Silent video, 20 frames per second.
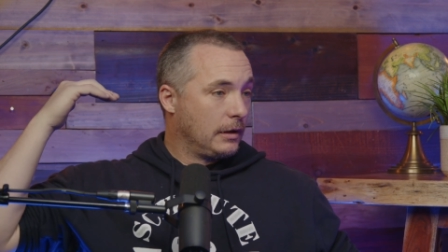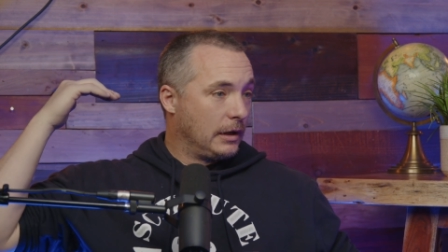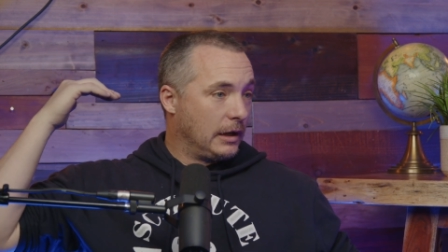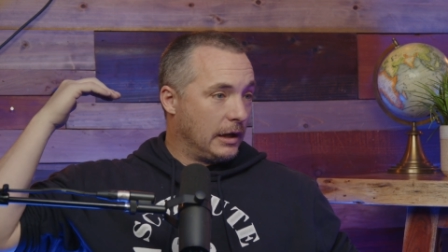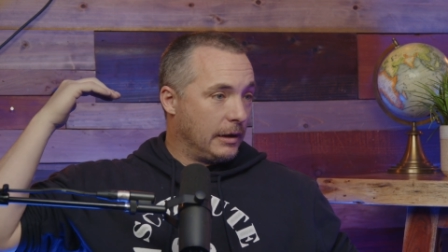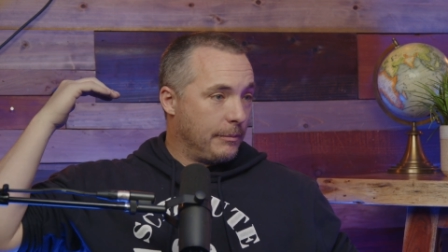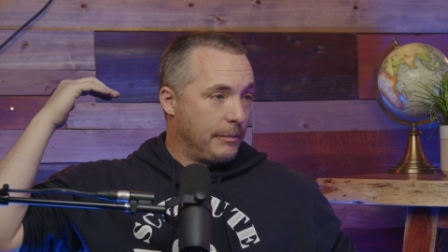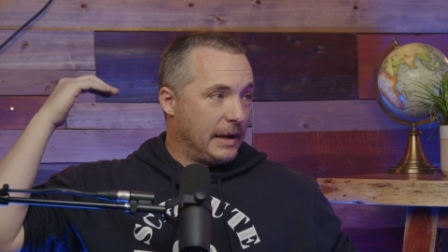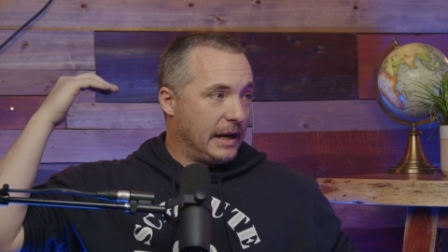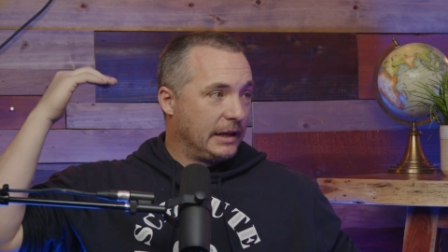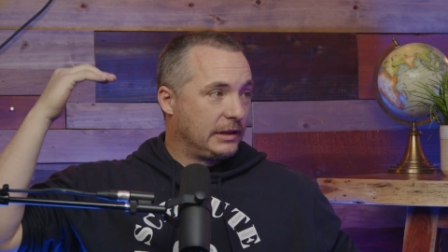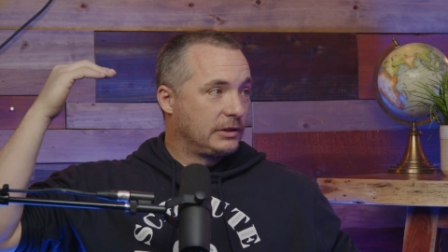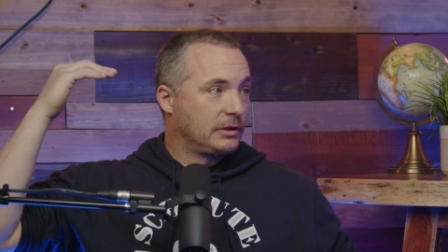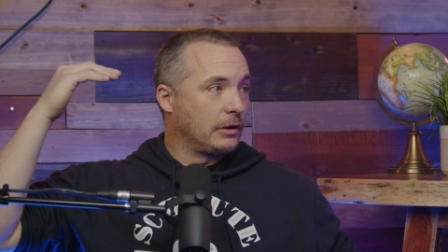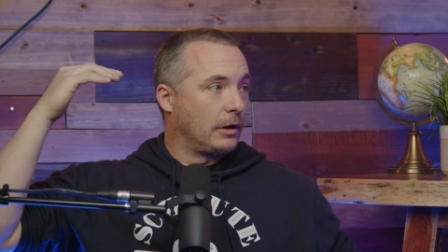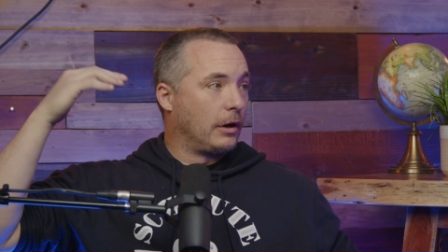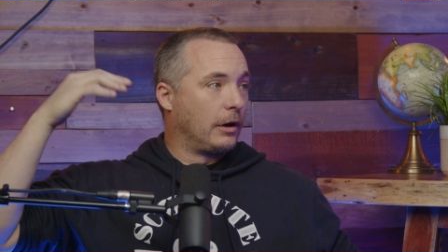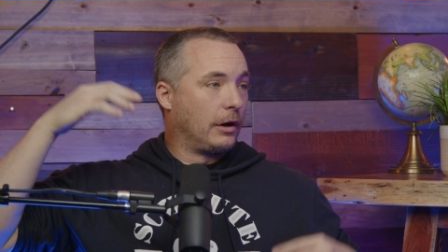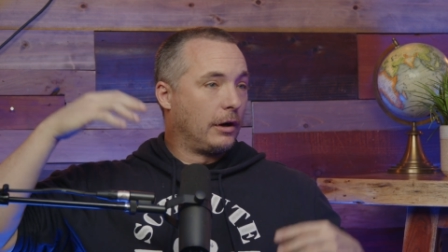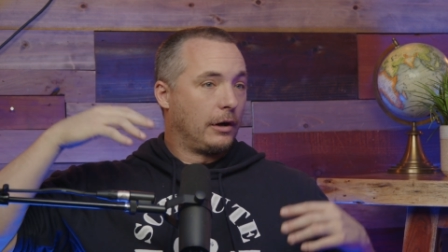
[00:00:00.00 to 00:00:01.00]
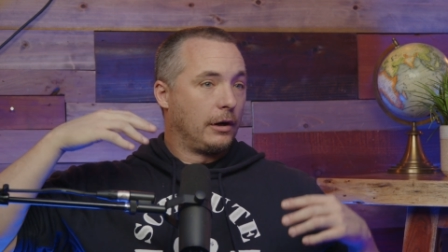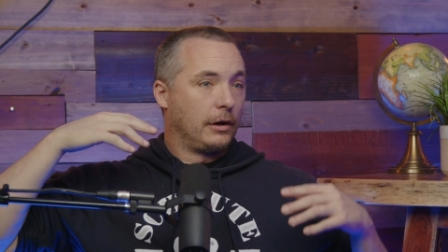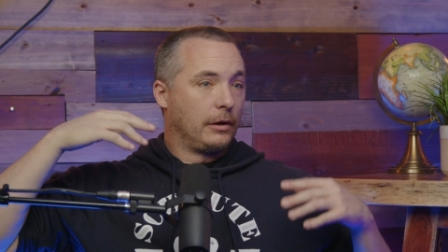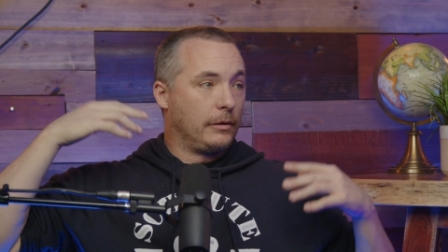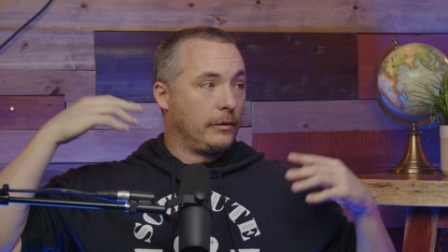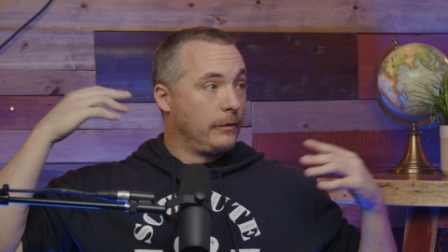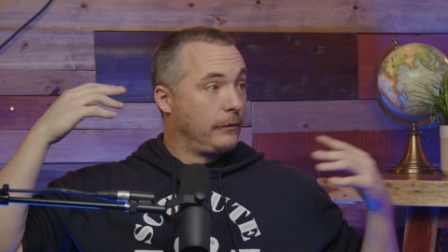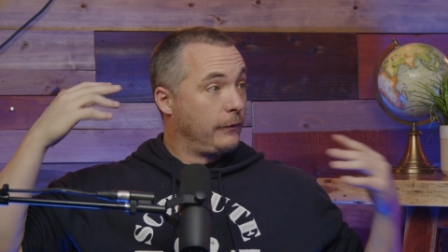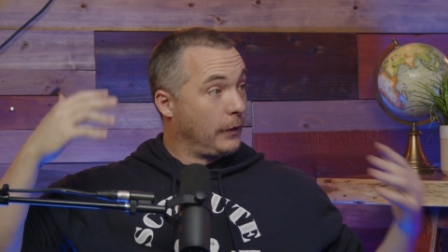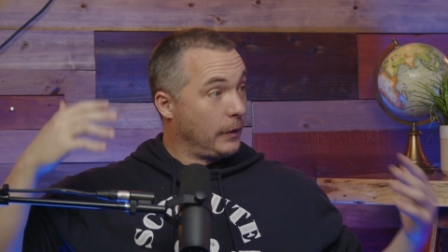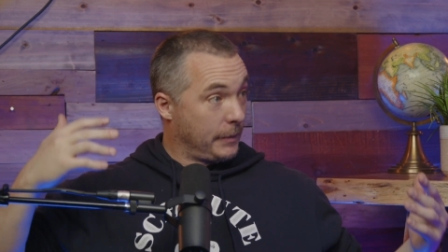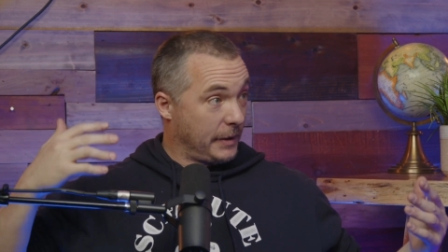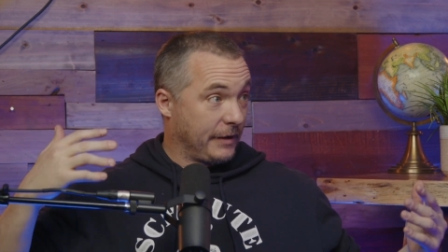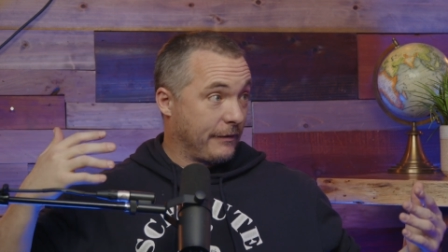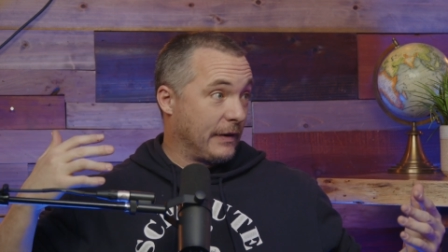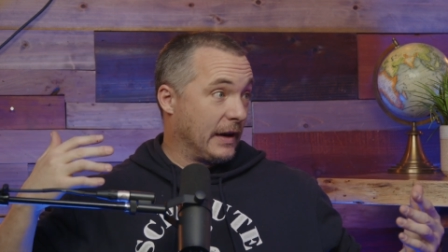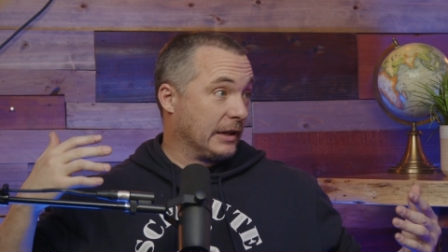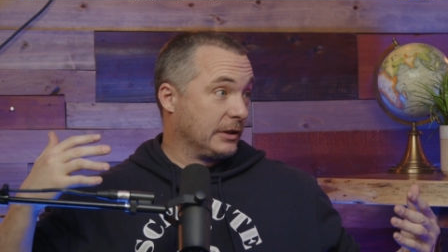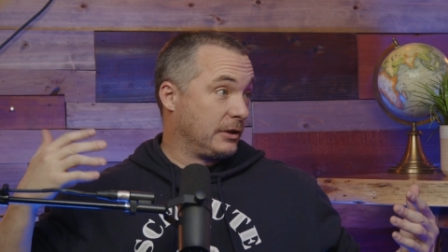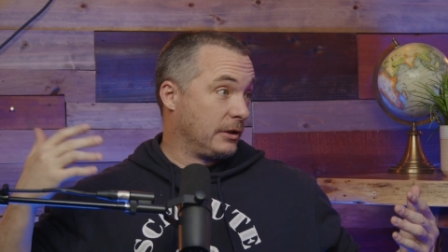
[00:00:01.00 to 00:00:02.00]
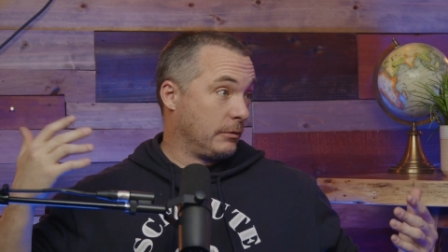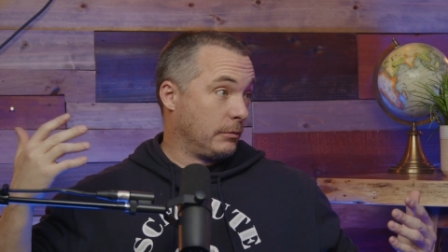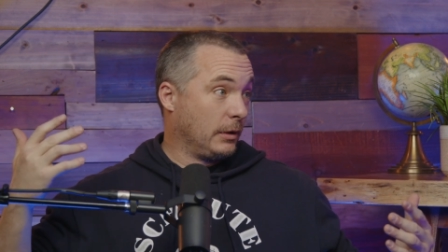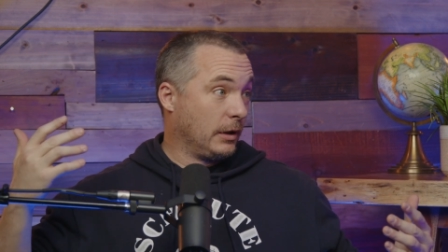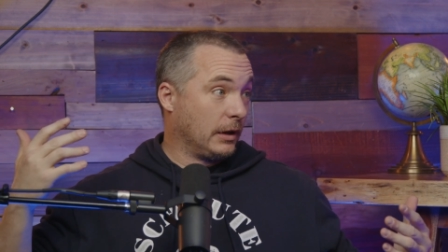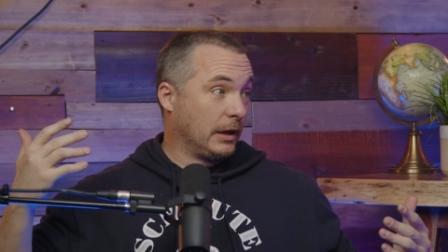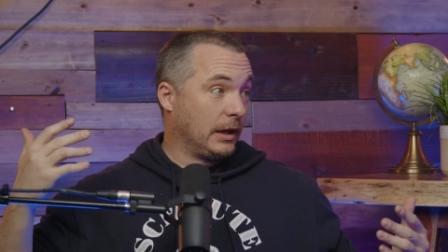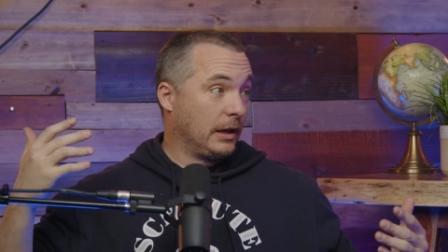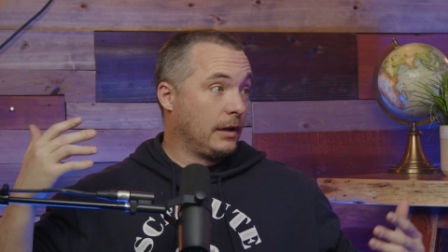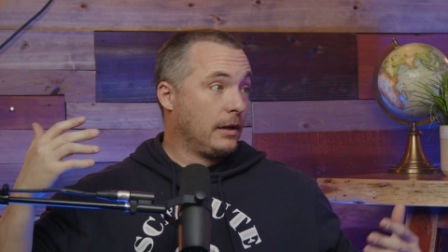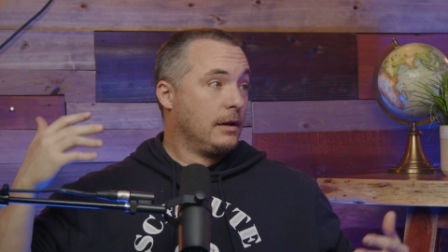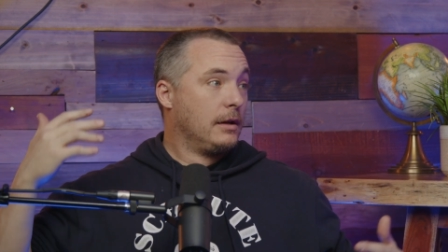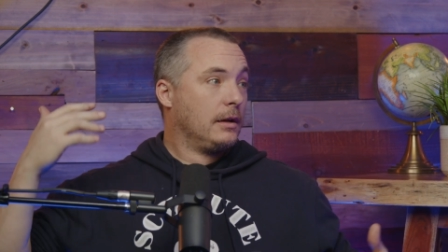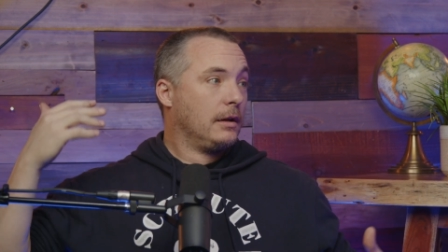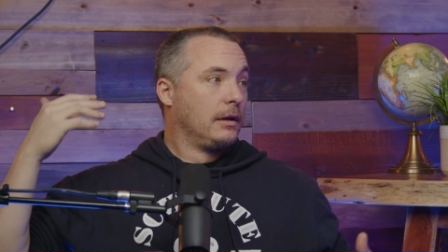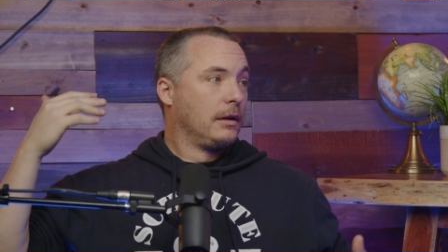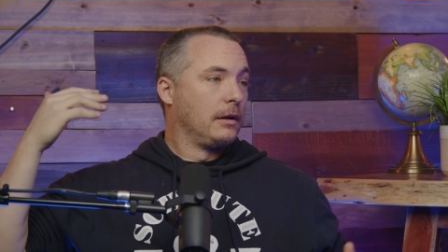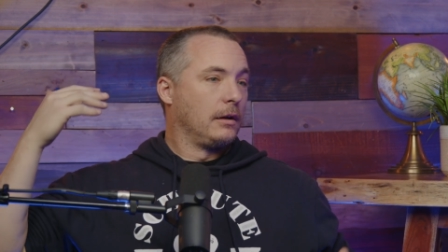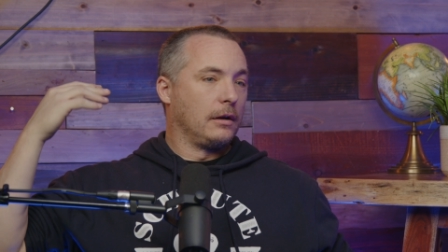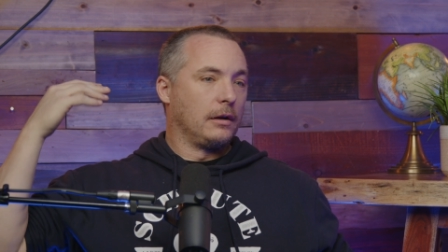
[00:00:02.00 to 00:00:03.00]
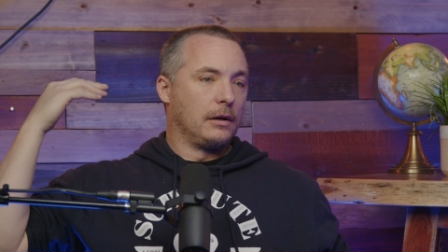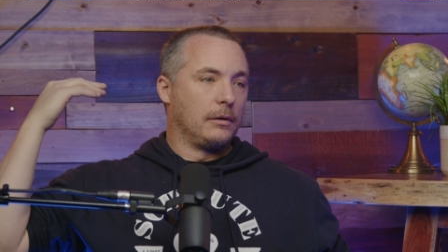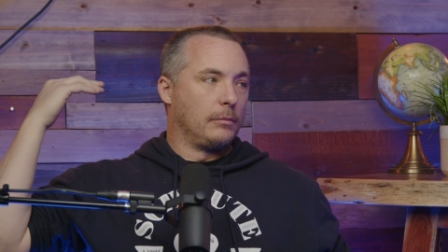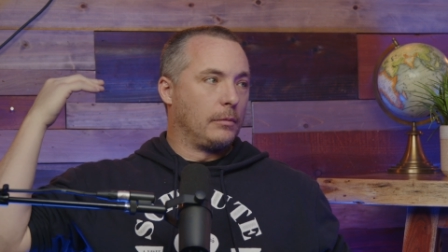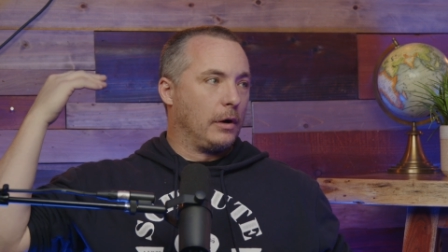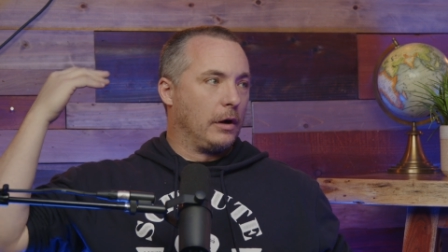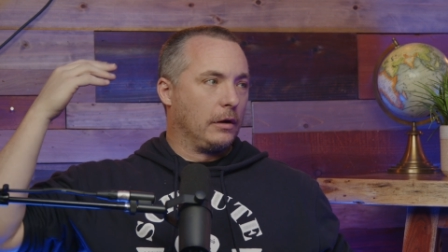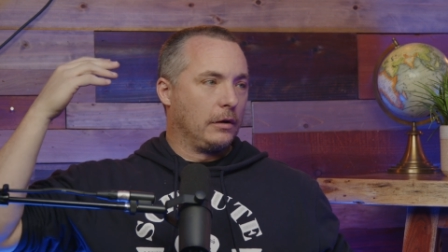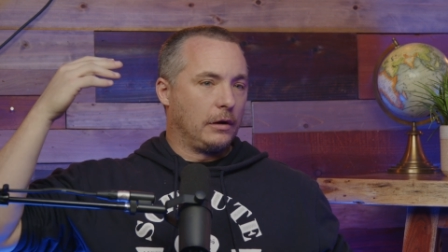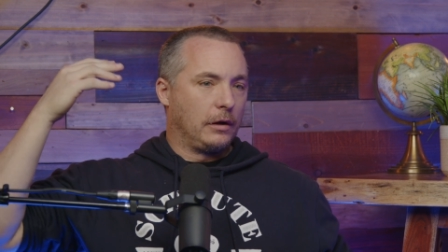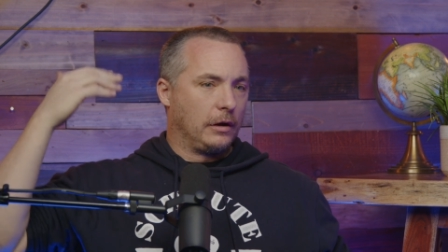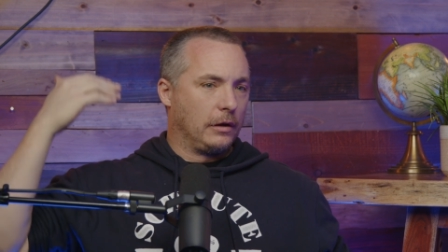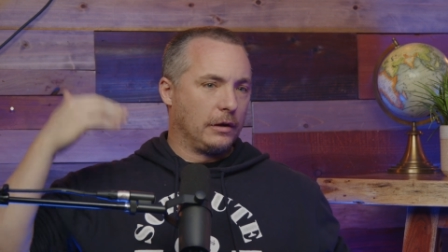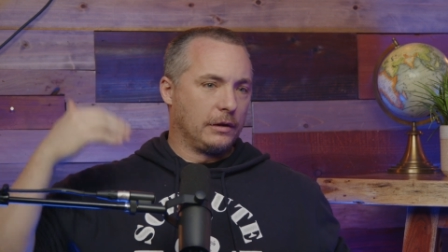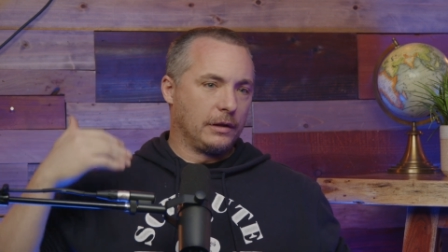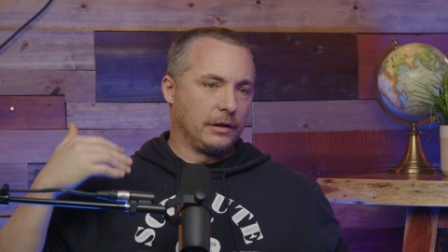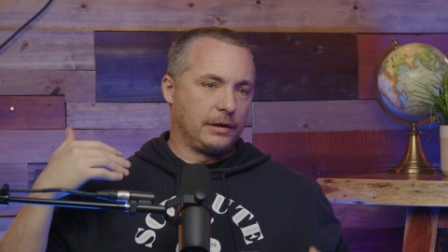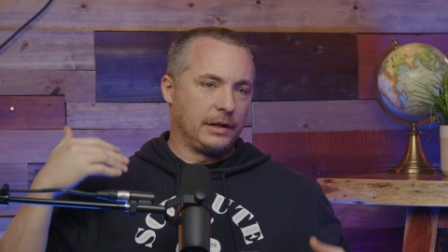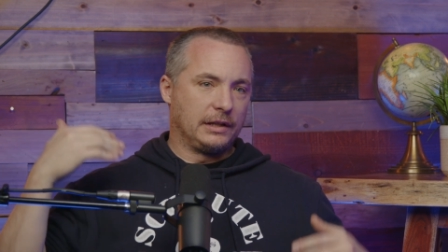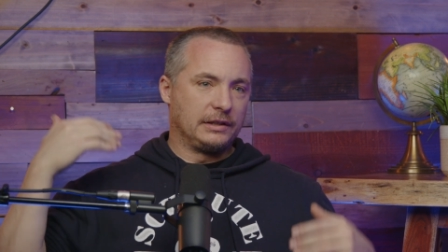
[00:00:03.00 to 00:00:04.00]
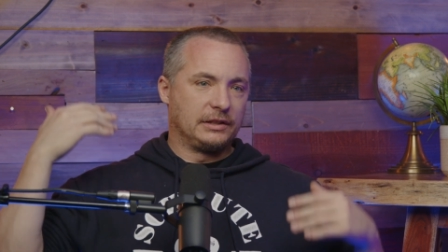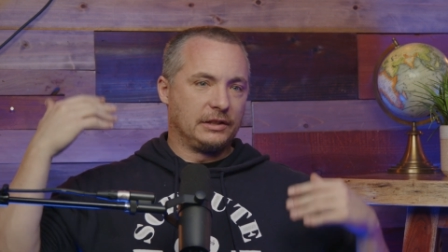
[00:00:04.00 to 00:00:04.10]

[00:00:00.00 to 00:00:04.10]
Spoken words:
It makes our filming faster, really. All of the things.